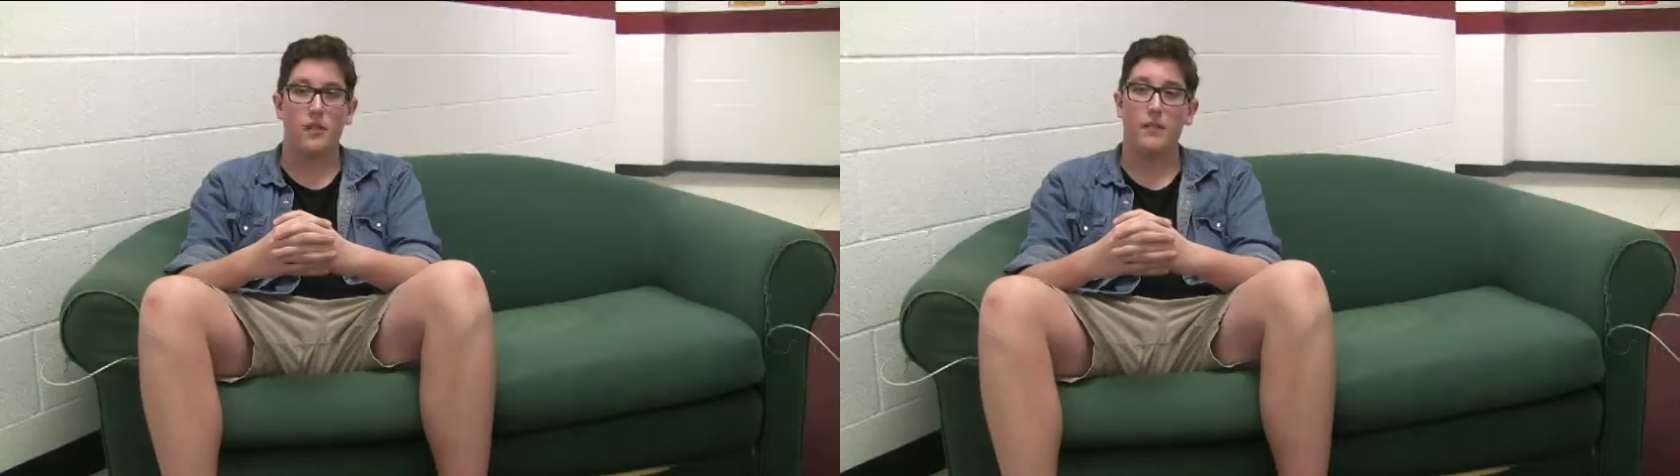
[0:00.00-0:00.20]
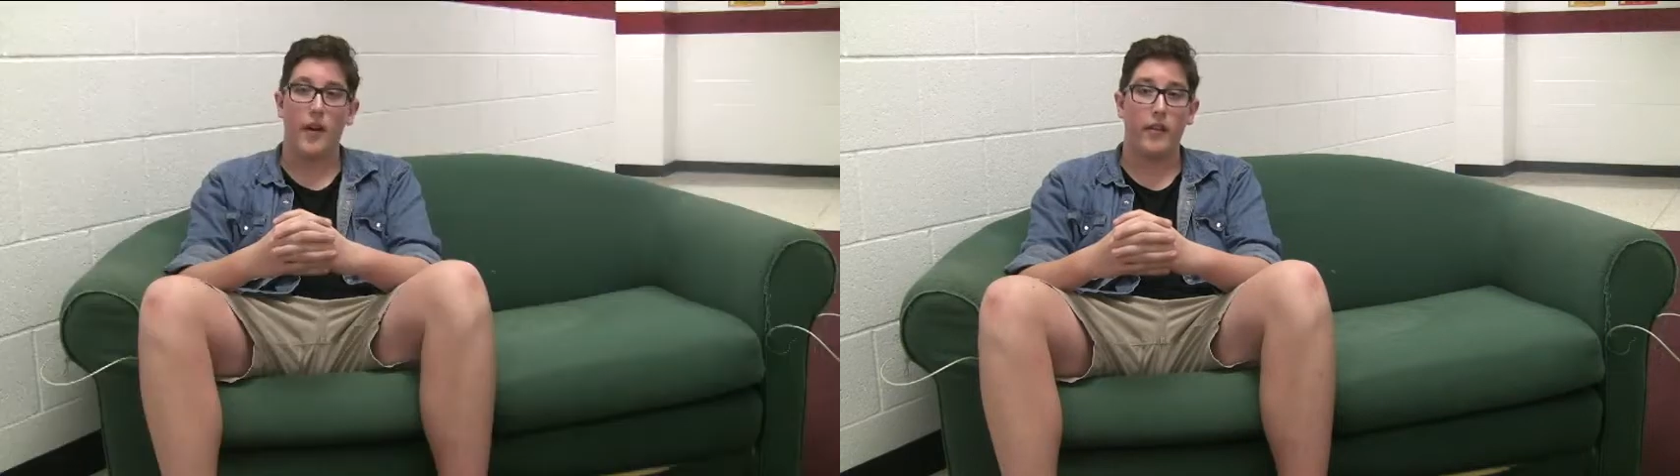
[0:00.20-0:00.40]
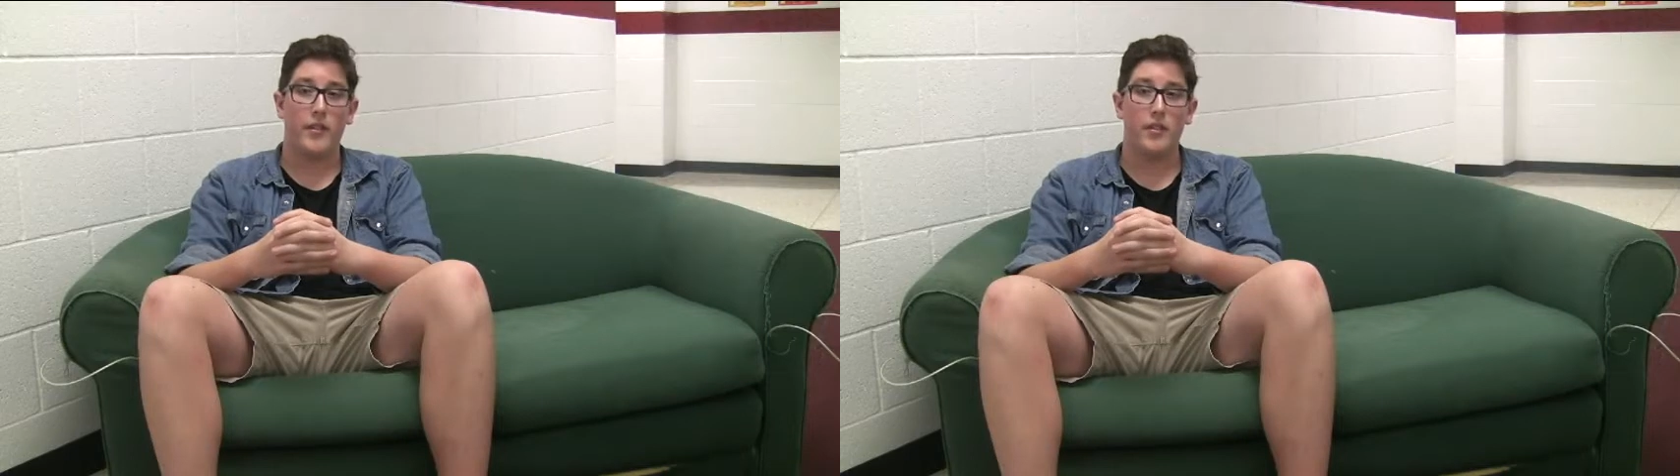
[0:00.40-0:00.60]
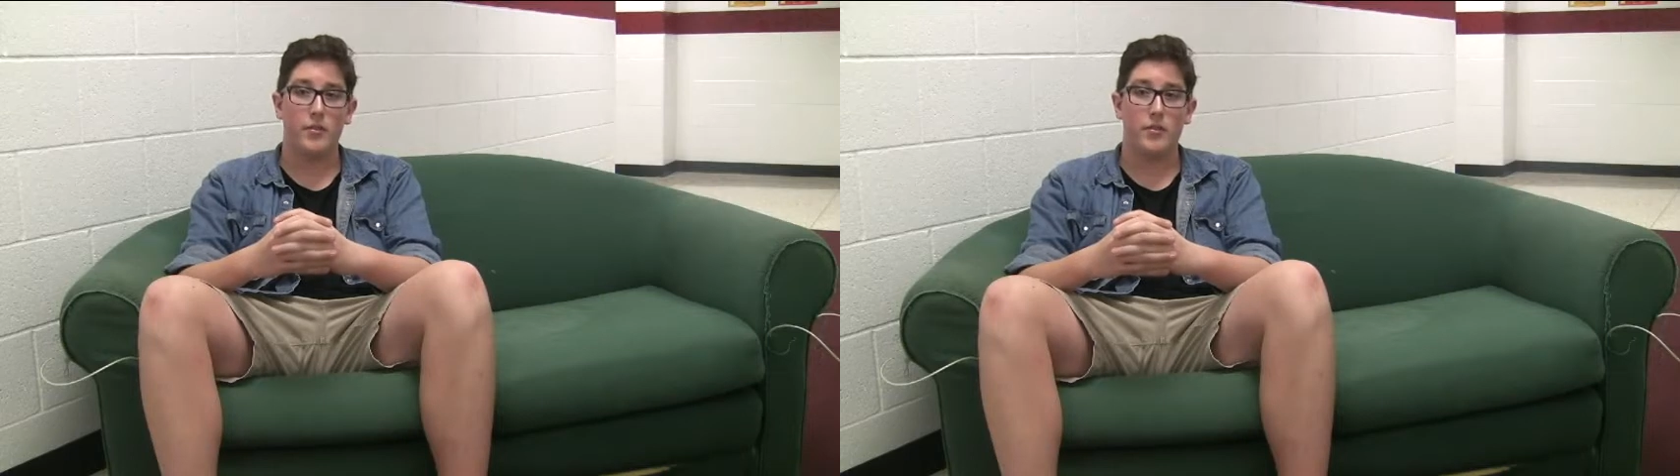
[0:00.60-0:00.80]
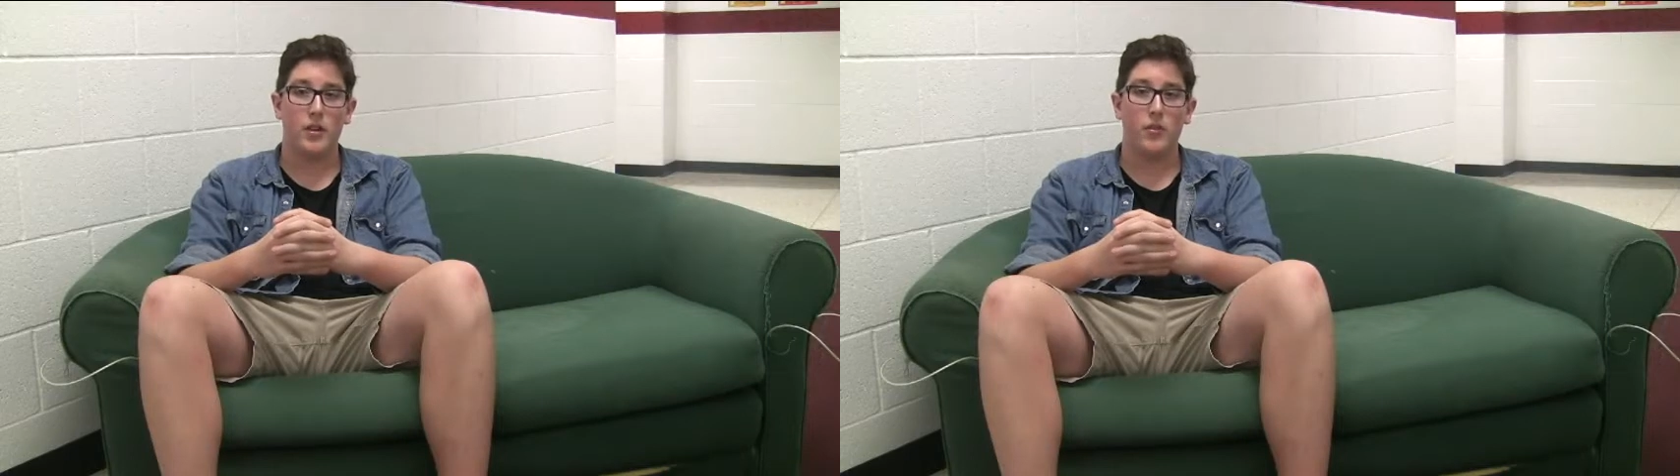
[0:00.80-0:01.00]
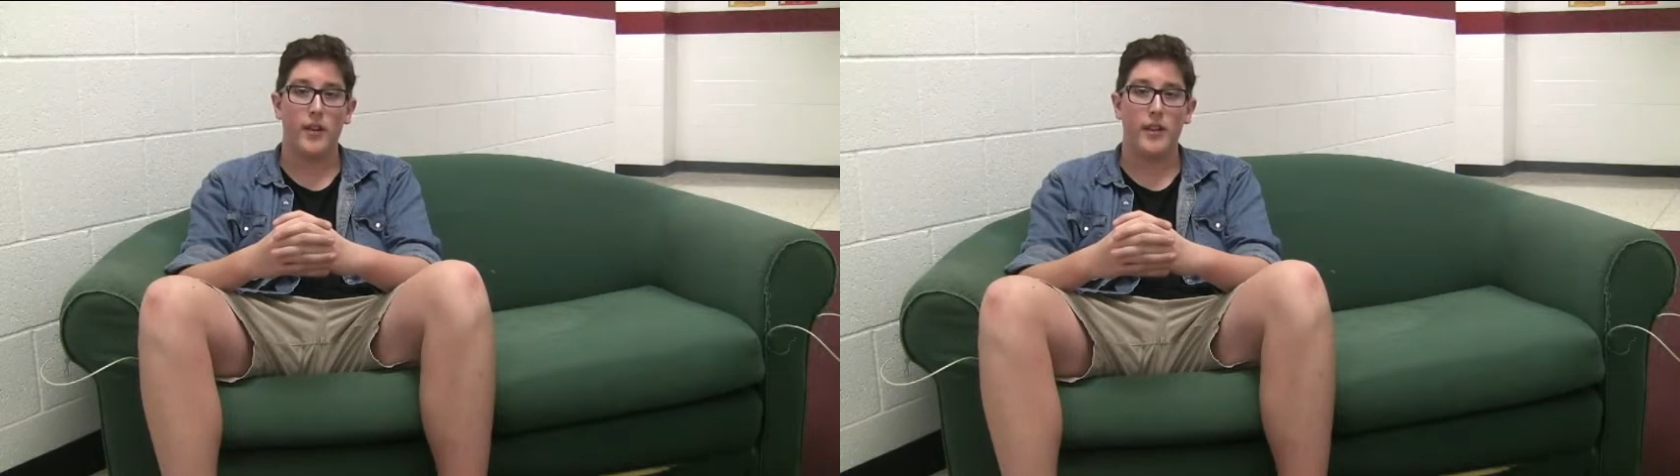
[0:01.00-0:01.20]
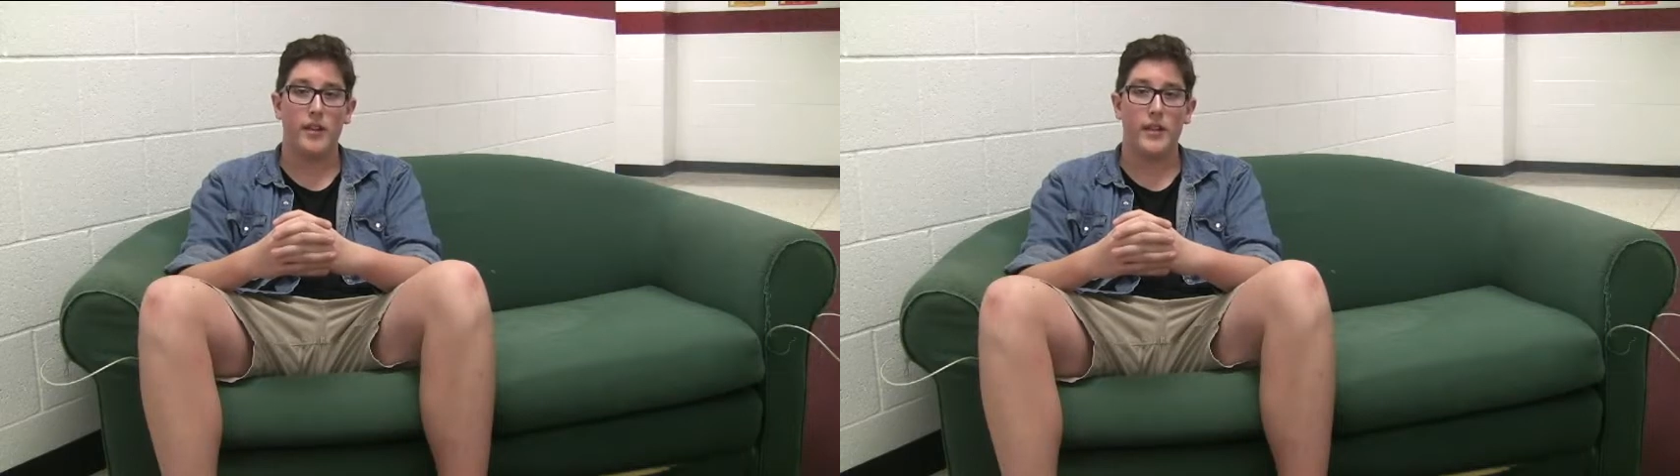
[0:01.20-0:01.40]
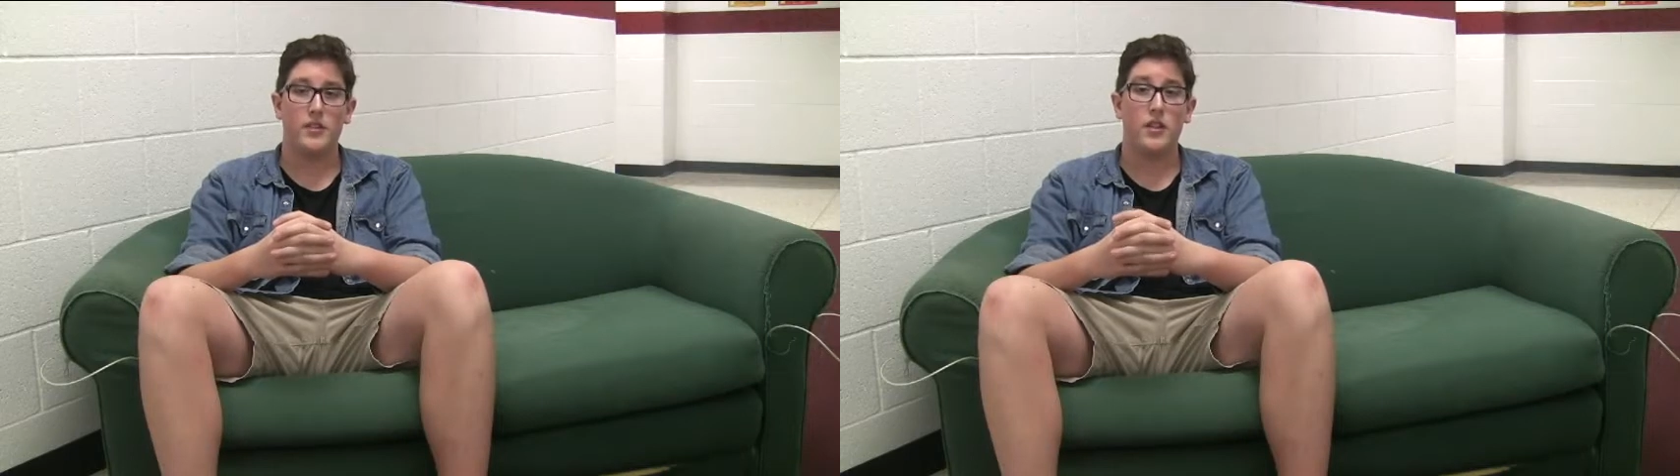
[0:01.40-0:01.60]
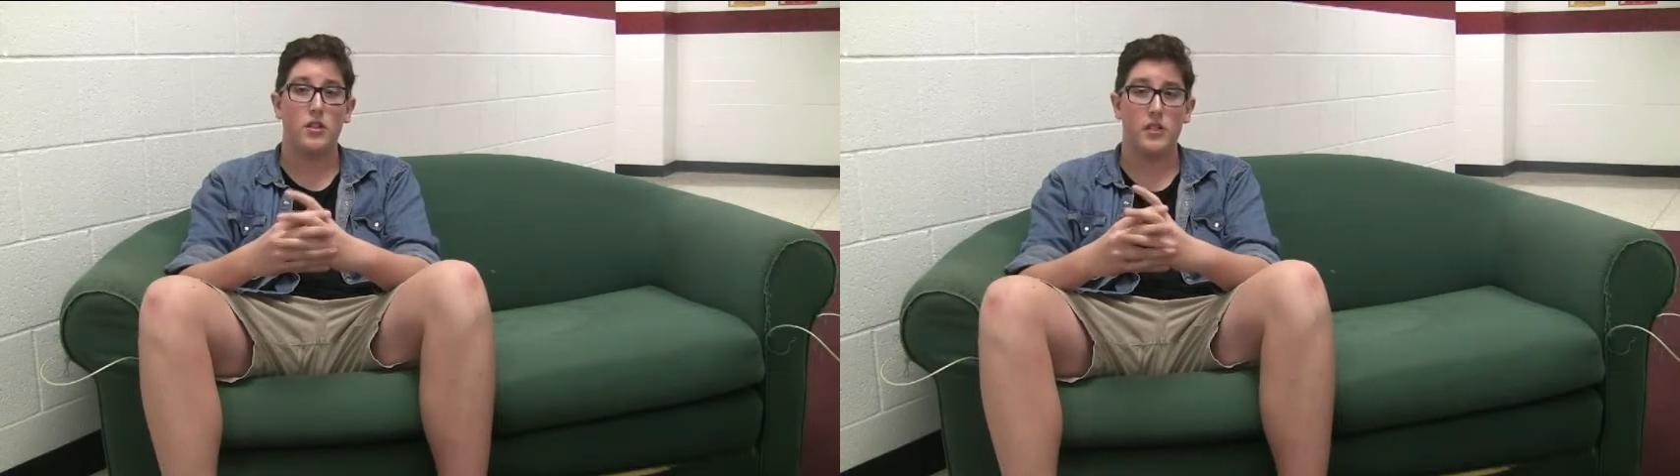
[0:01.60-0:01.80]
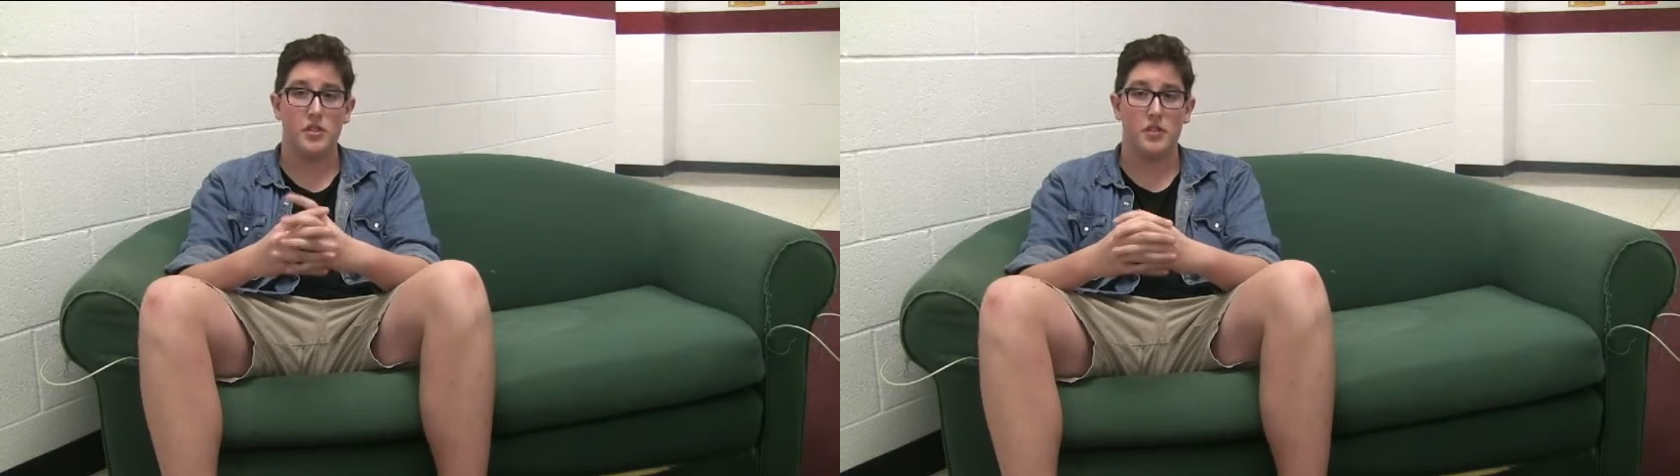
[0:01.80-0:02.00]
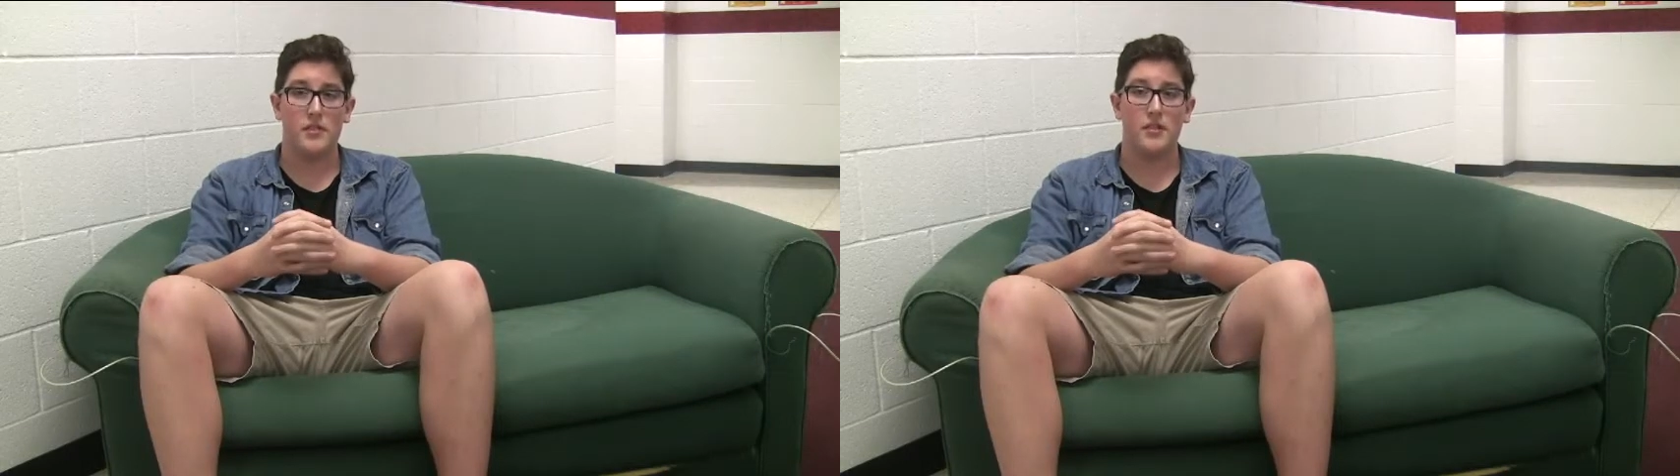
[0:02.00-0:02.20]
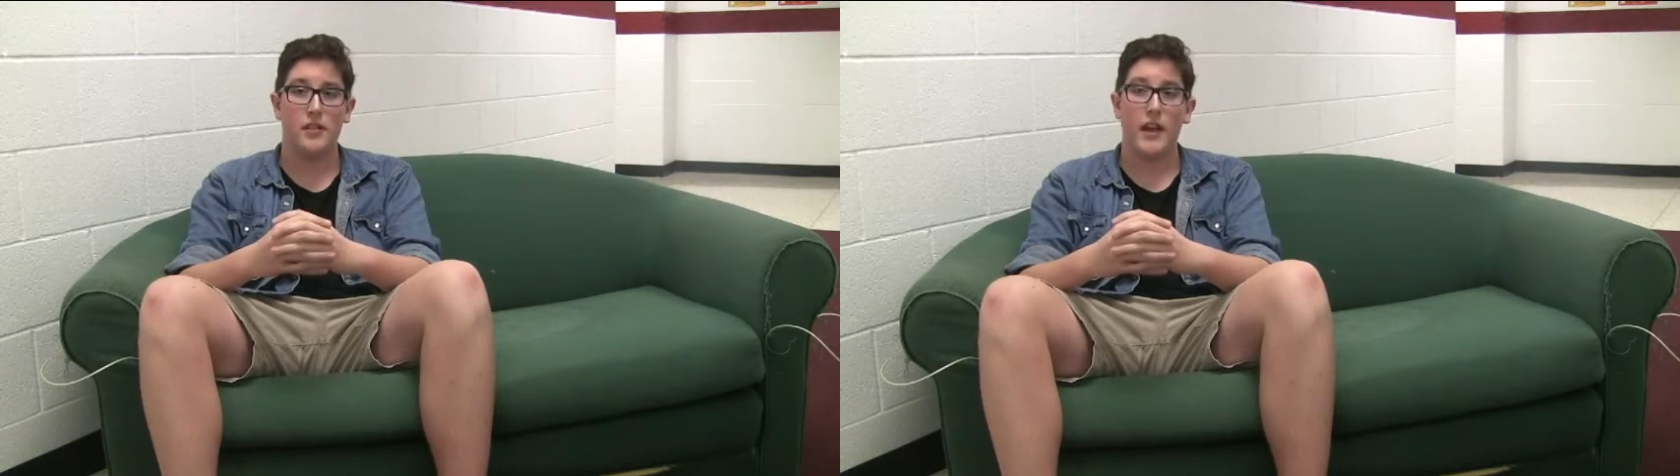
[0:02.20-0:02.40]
Failing to do so can lead to collisions